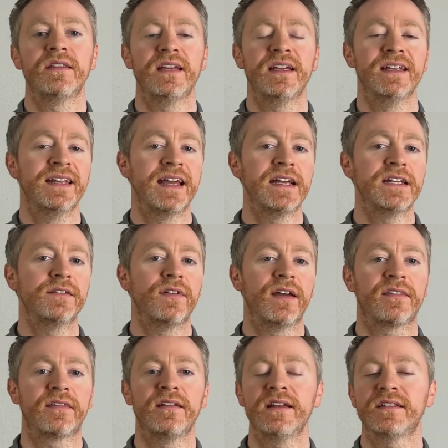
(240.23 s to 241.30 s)
the native
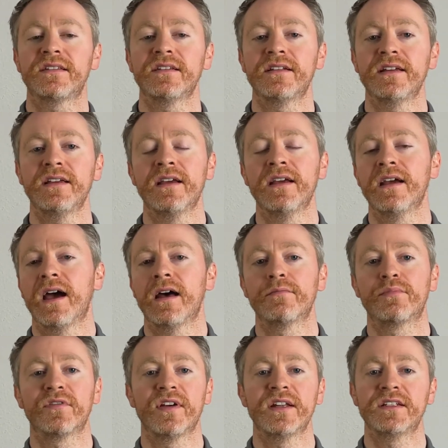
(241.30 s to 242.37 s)
ethnicity
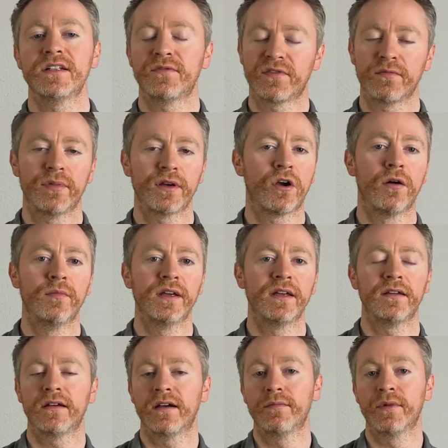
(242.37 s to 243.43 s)
and prevent it from
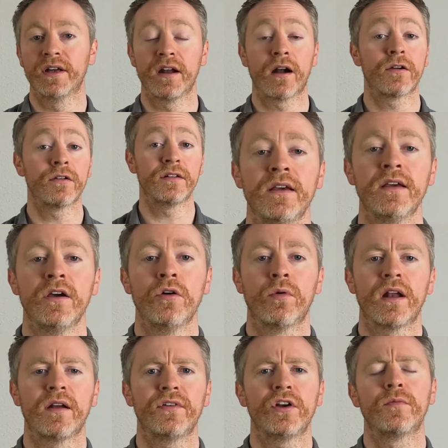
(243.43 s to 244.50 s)
becoming a minority.
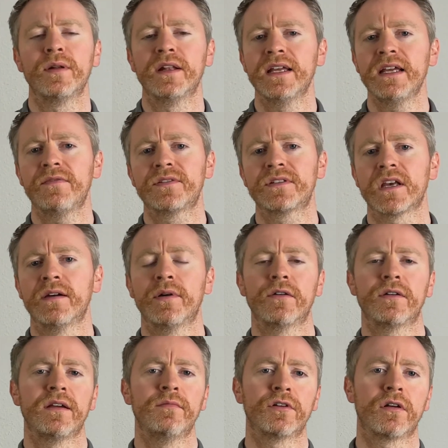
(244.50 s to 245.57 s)
Whatever your beliefs
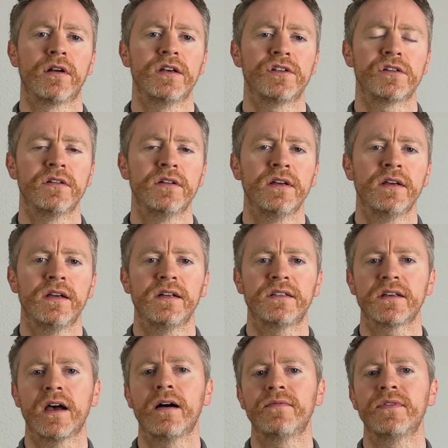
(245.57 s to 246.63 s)
about immigration,
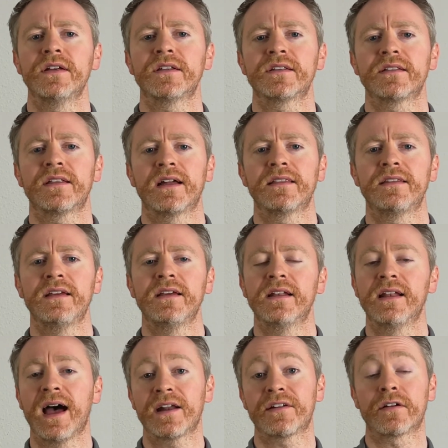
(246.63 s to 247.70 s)
it's obvious that the
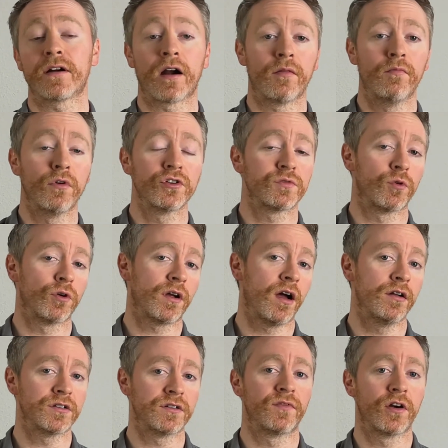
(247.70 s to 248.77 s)
latter are much more
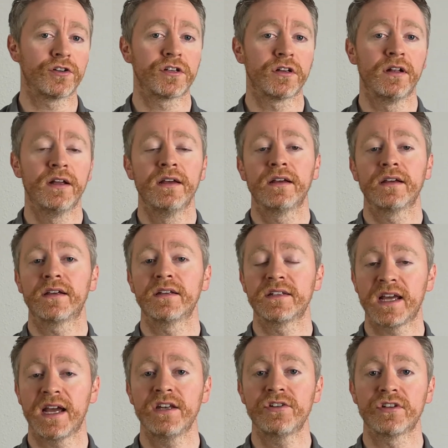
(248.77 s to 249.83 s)
controversial and
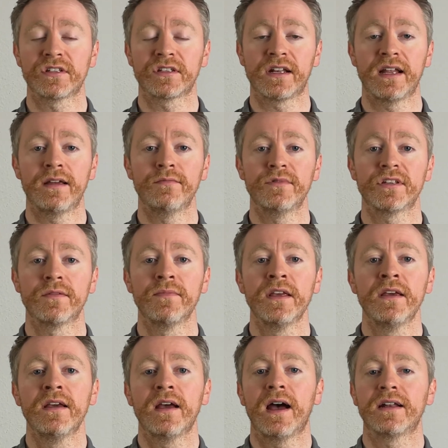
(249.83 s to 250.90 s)
contentious claims.
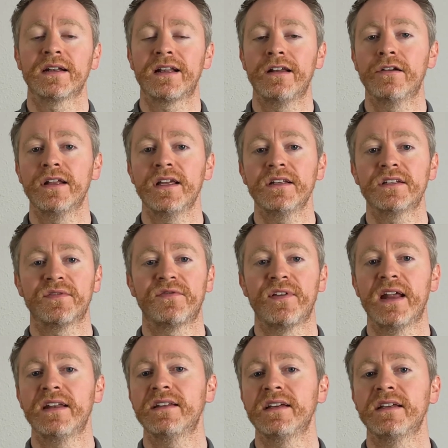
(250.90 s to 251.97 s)
And clearly
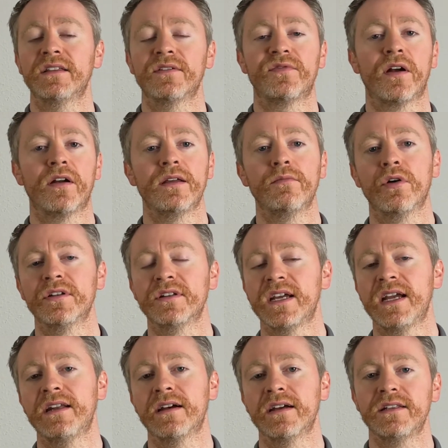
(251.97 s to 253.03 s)
defending the fairly
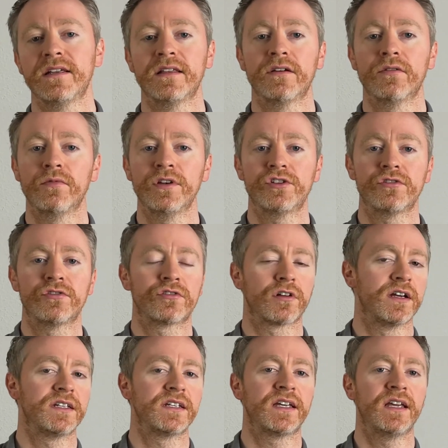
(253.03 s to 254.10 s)
mundane idea that we should
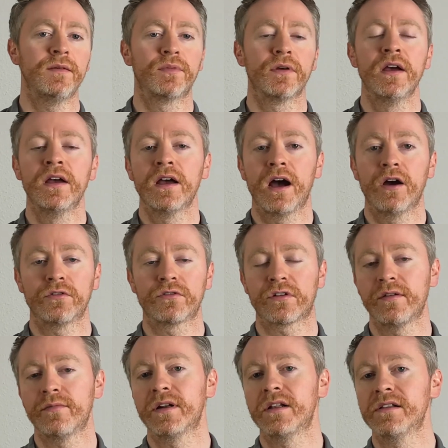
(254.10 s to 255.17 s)
try to keep out
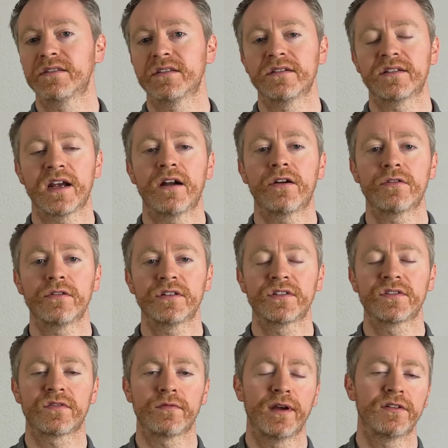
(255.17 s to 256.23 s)
criminals and
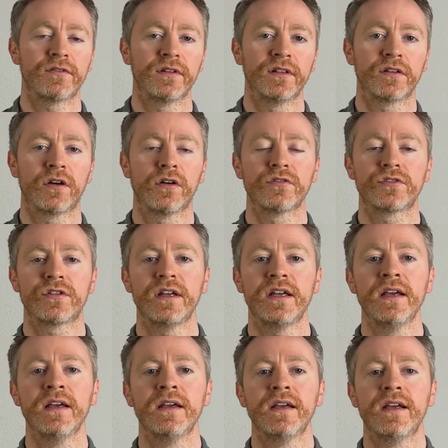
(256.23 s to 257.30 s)
terrorists from entering the
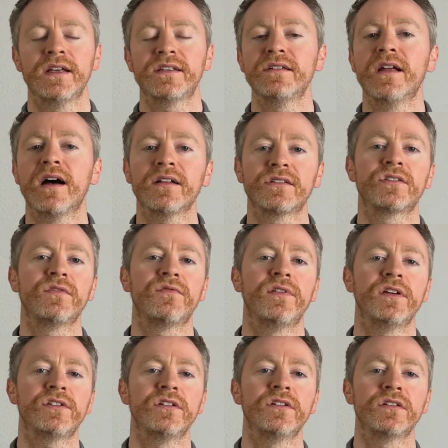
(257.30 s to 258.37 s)
country is not
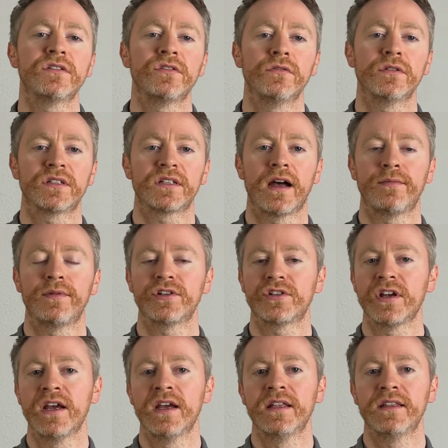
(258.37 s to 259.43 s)
sufficient to
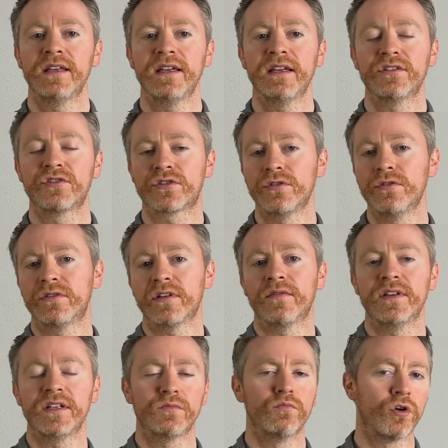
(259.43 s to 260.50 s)
establish the truth
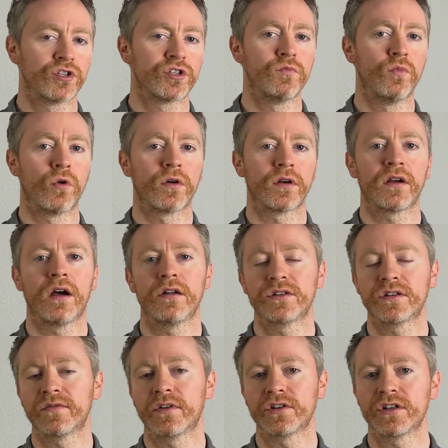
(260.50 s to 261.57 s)
of these much more
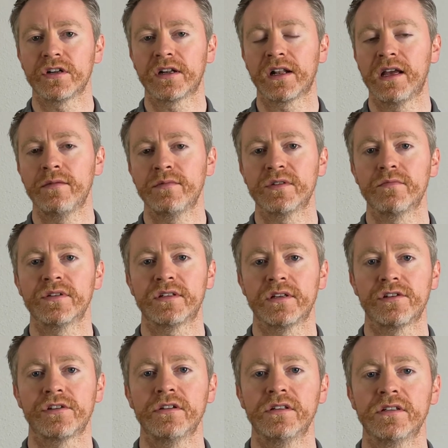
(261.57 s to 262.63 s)
controversial claims and
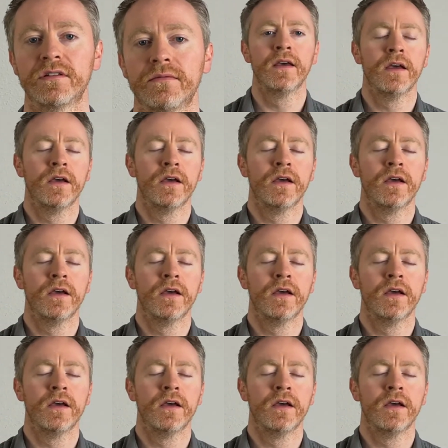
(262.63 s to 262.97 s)
positions.